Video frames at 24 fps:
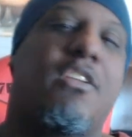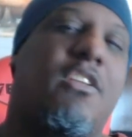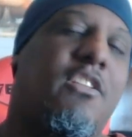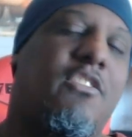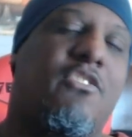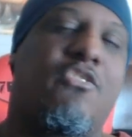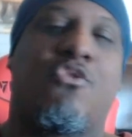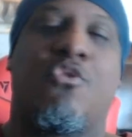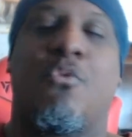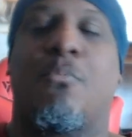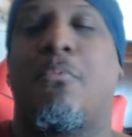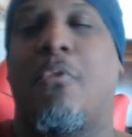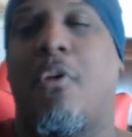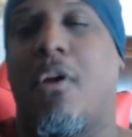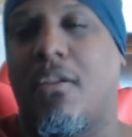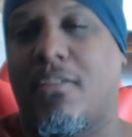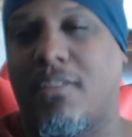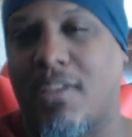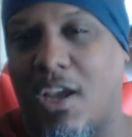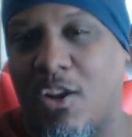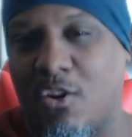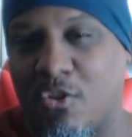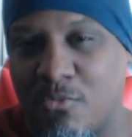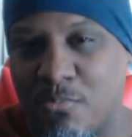It's your
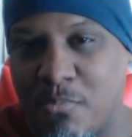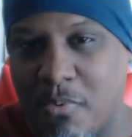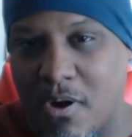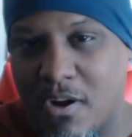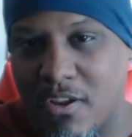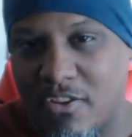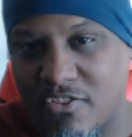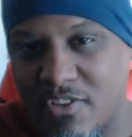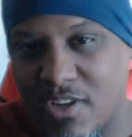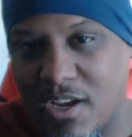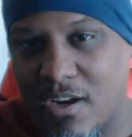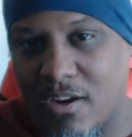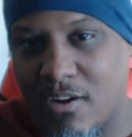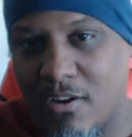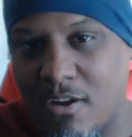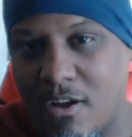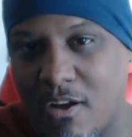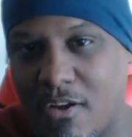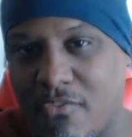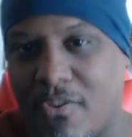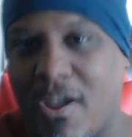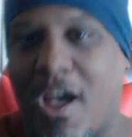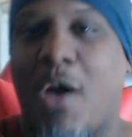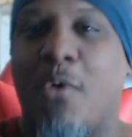boy Techno Spartan signing
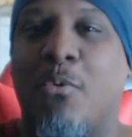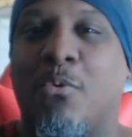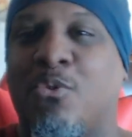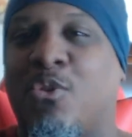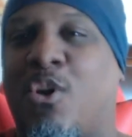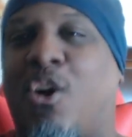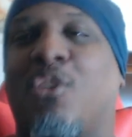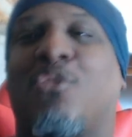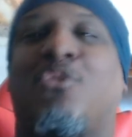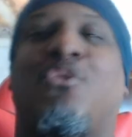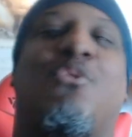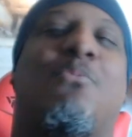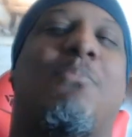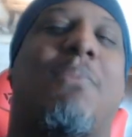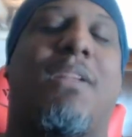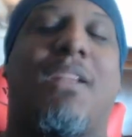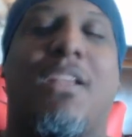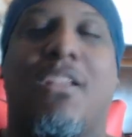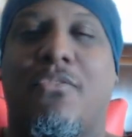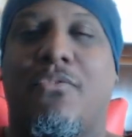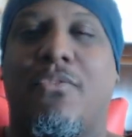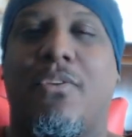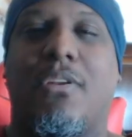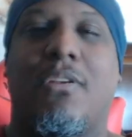off. I will talk to you in my
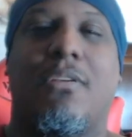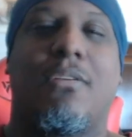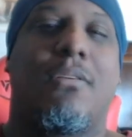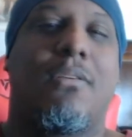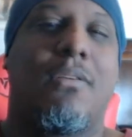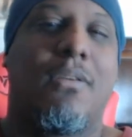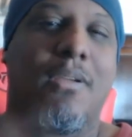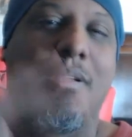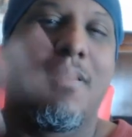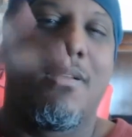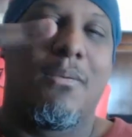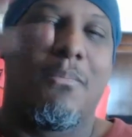next video.